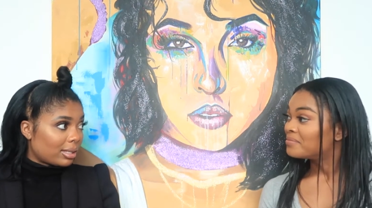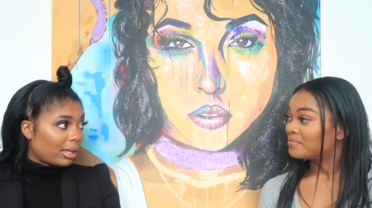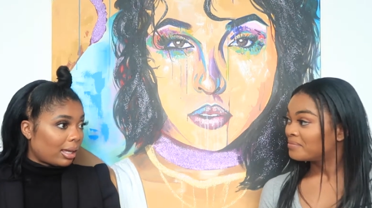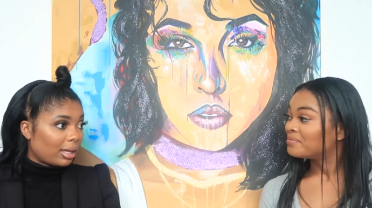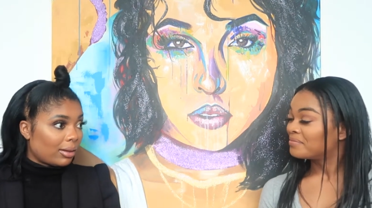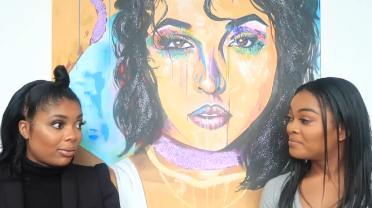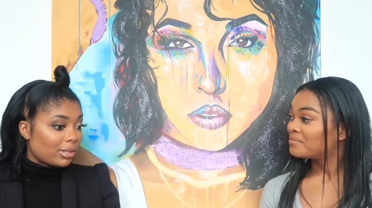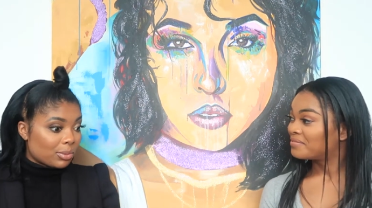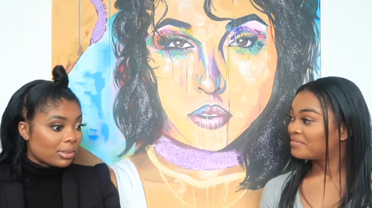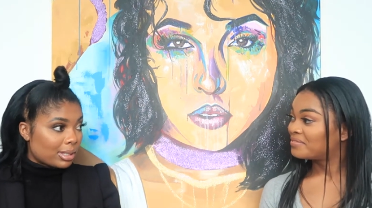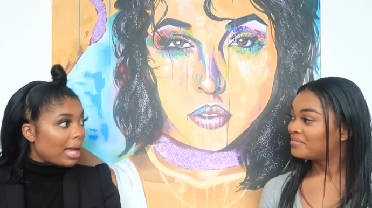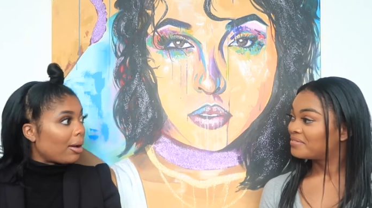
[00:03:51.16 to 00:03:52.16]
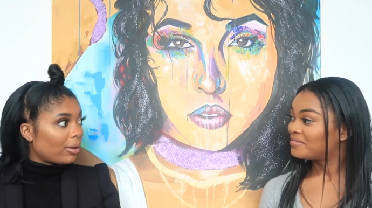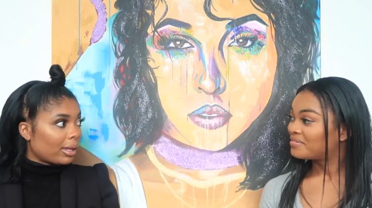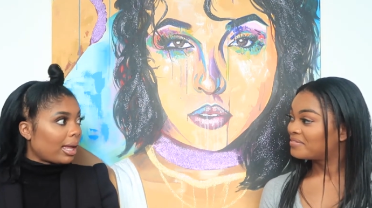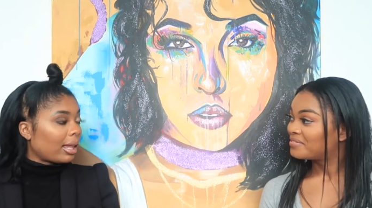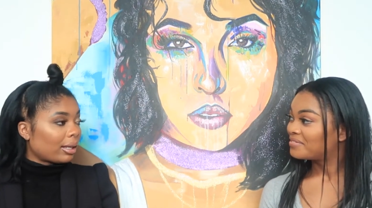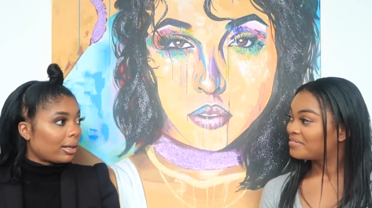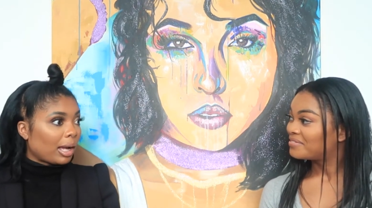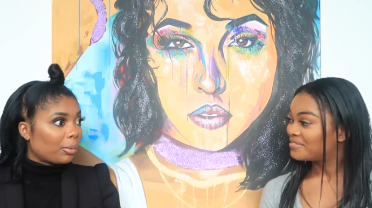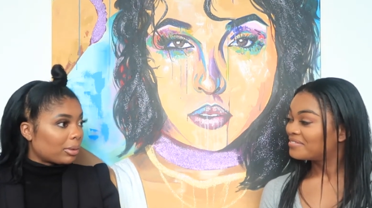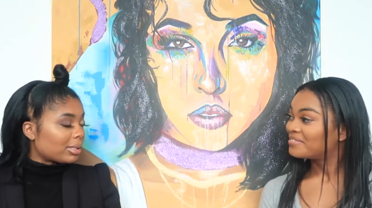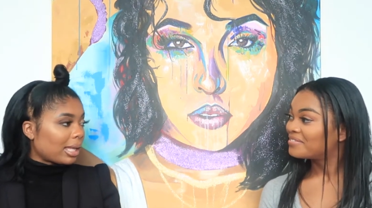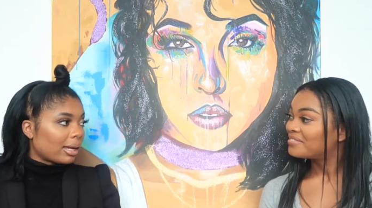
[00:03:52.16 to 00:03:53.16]
Speaker 1: today. If this mm-hmm. was not on the calendar, I
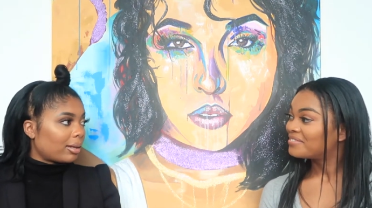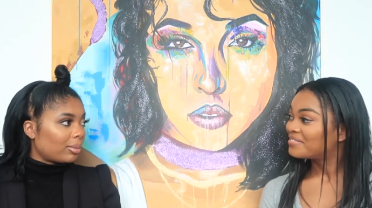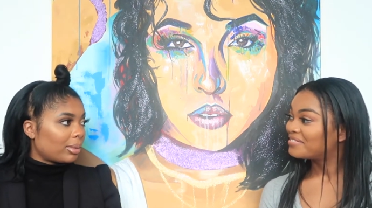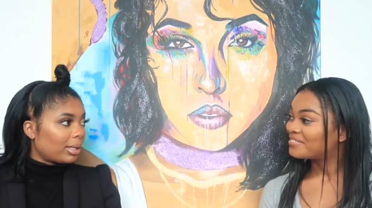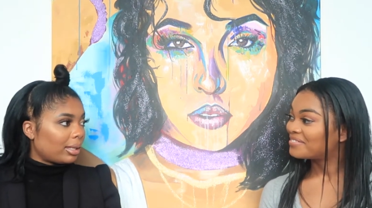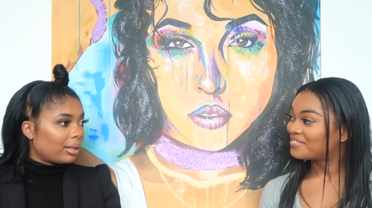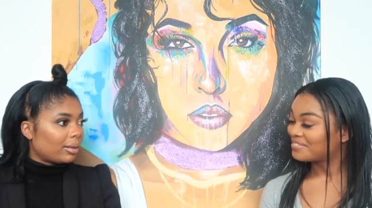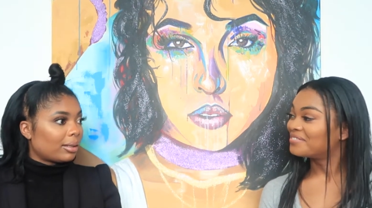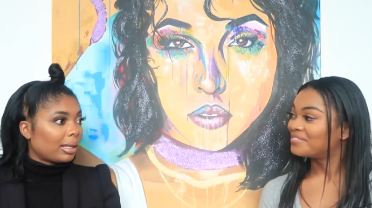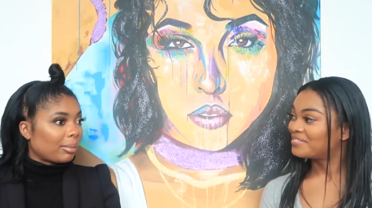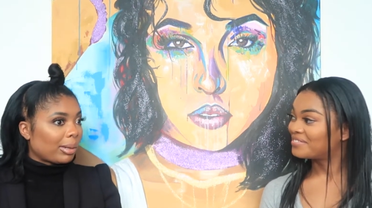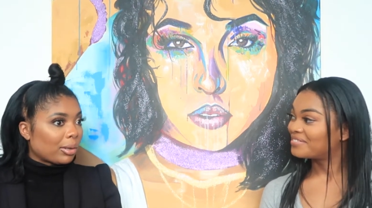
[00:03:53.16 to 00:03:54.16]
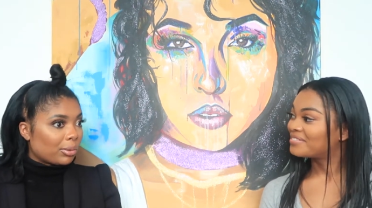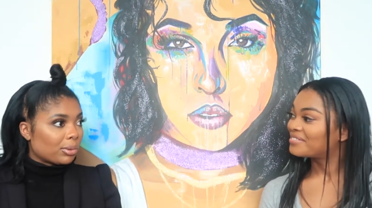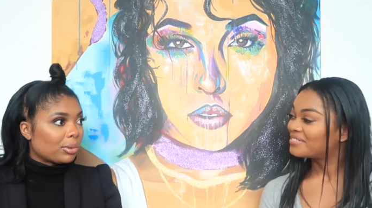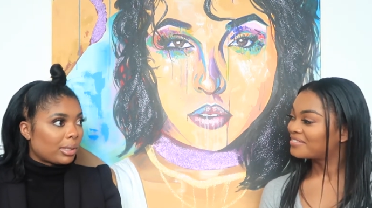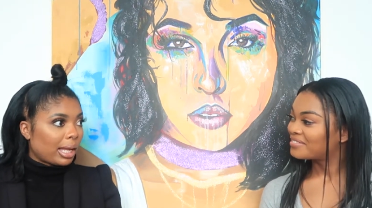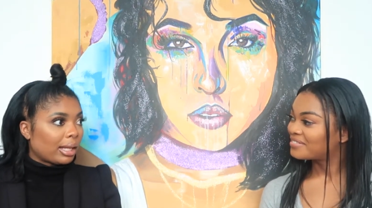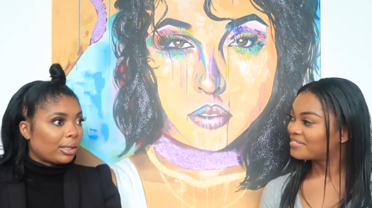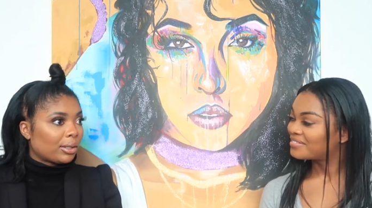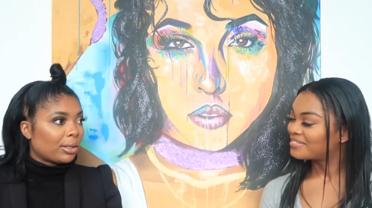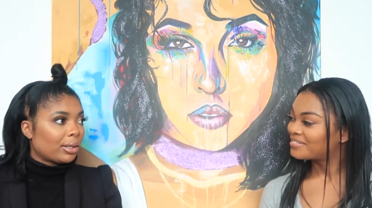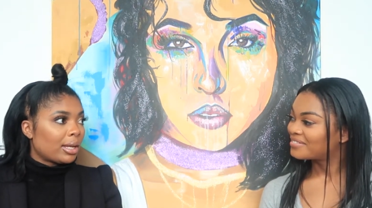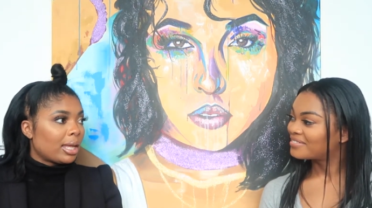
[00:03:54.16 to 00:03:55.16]
was not going to be here. Mm-hmm. Like my Google
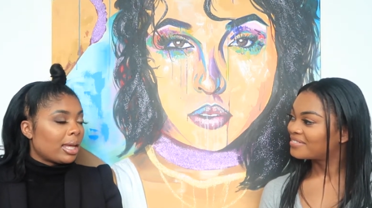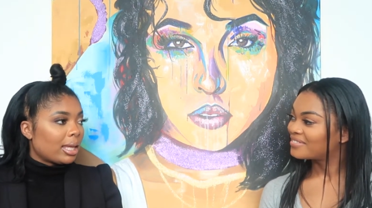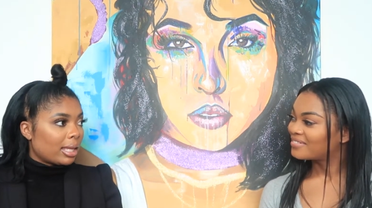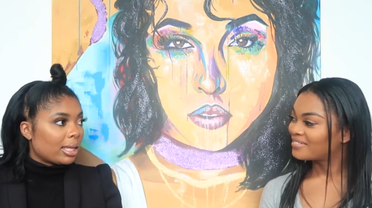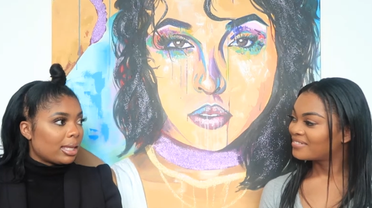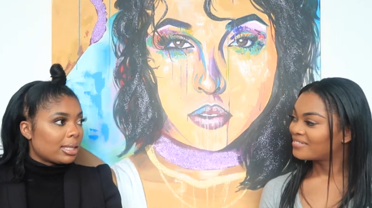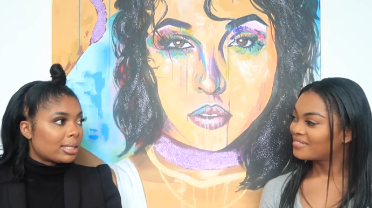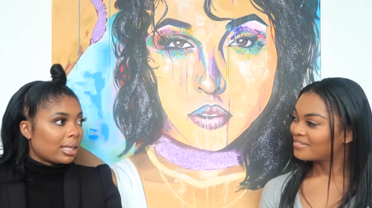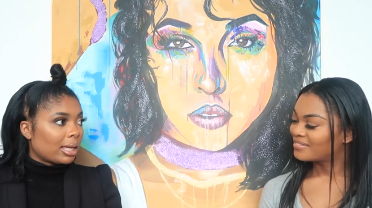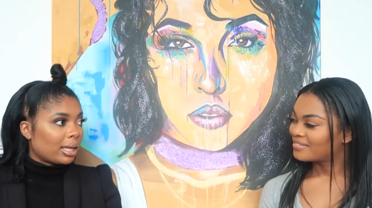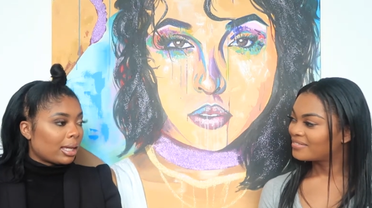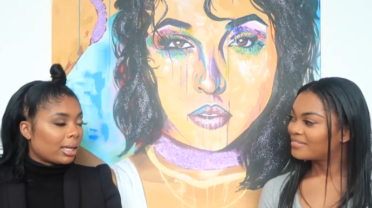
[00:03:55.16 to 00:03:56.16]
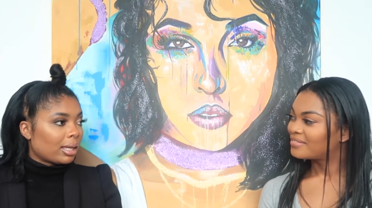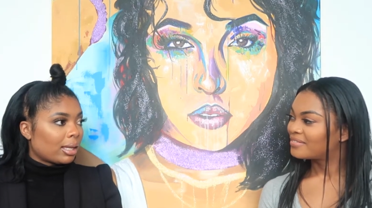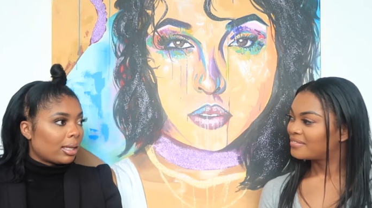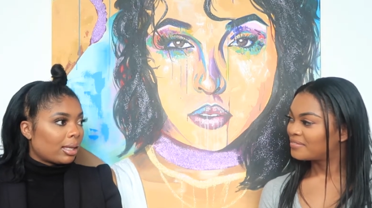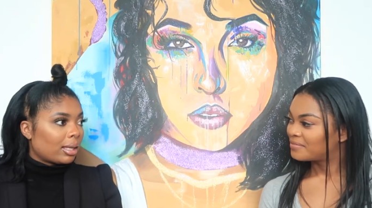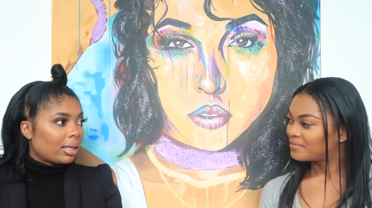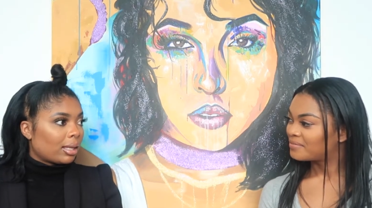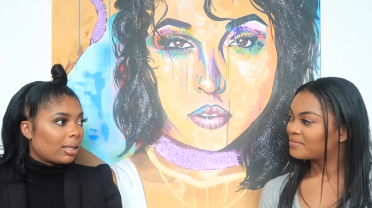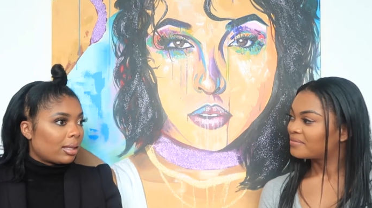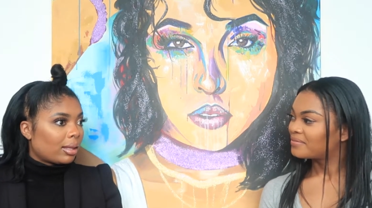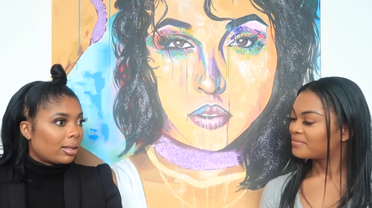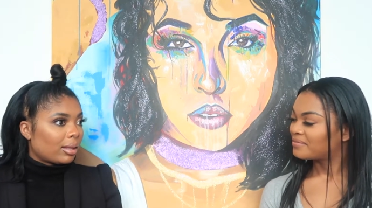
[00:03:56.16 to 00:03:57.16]
Calendar is like
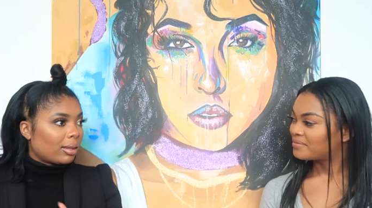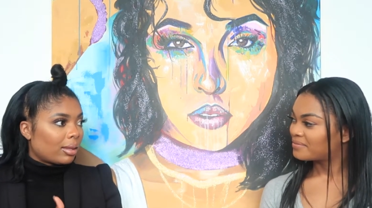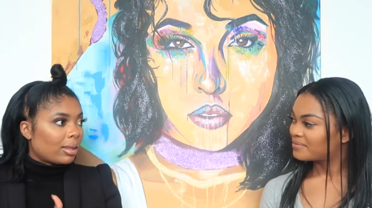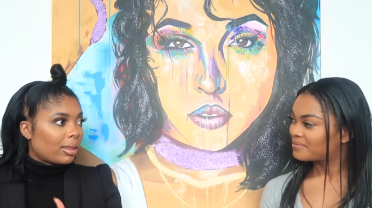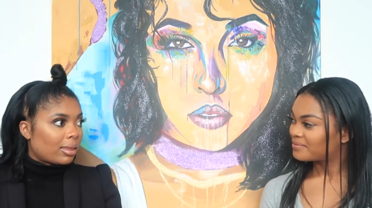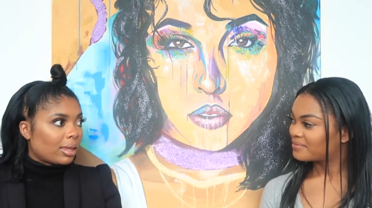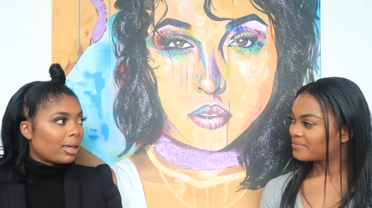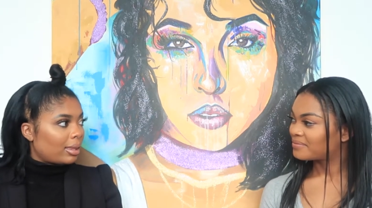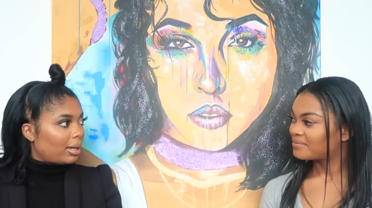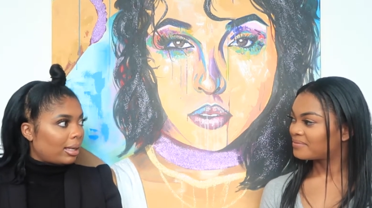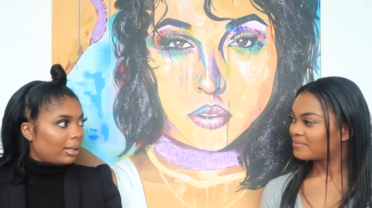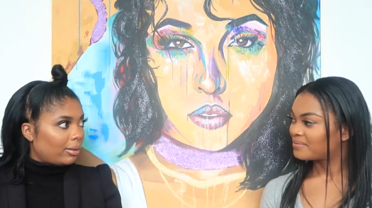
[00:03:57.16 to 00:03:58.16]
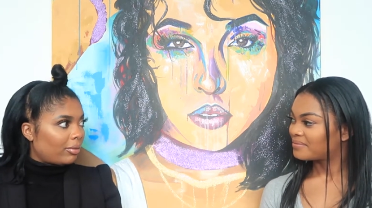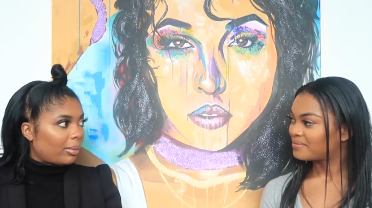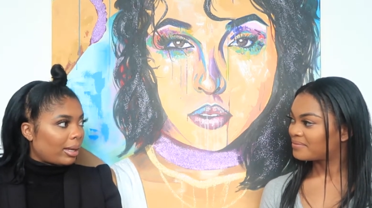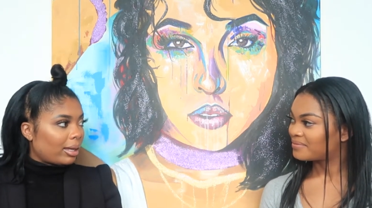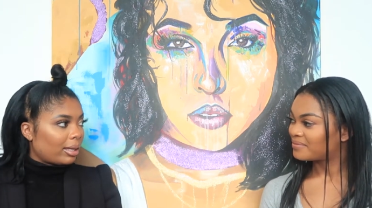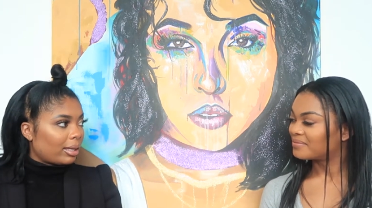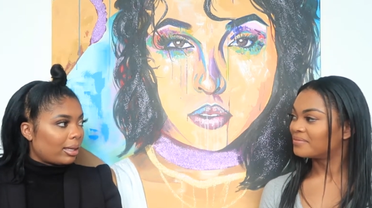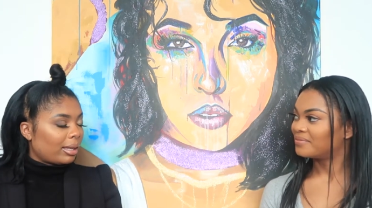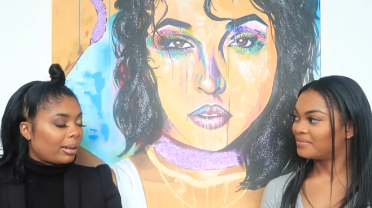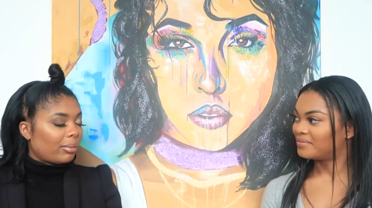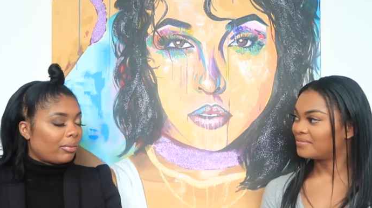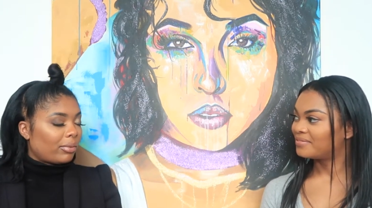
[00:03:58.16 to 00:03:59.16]
the thing that I live by, mm-hmm. and
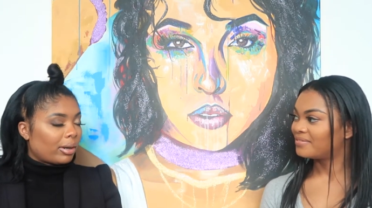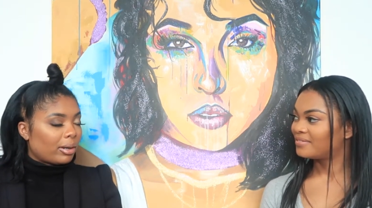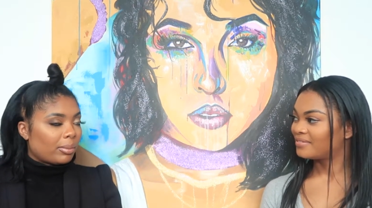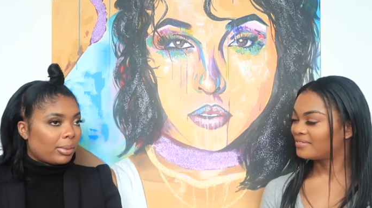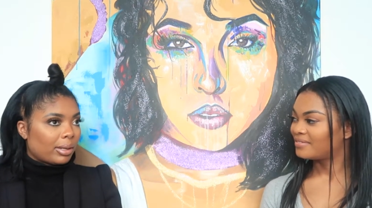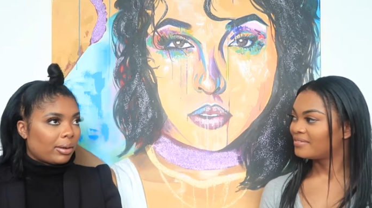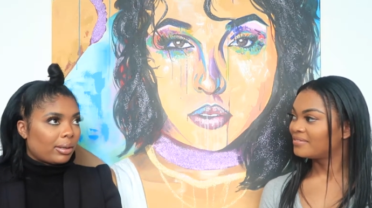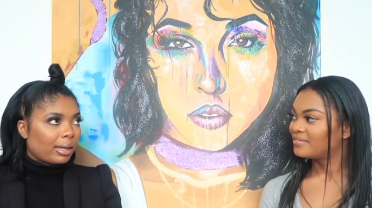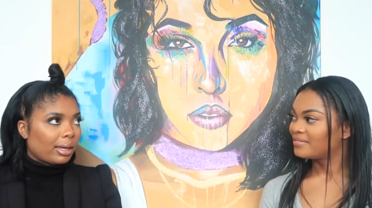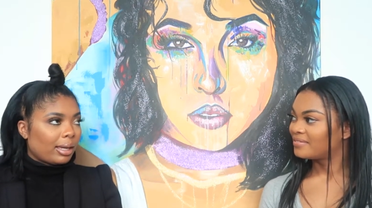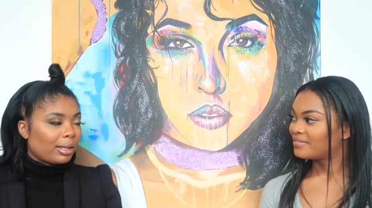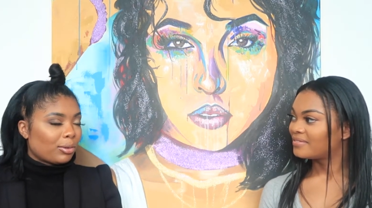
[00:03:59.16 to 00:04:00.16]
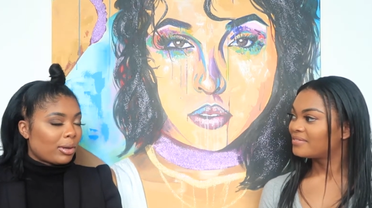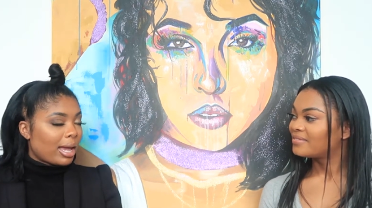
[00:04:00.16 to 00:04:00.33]
I'm very big on that.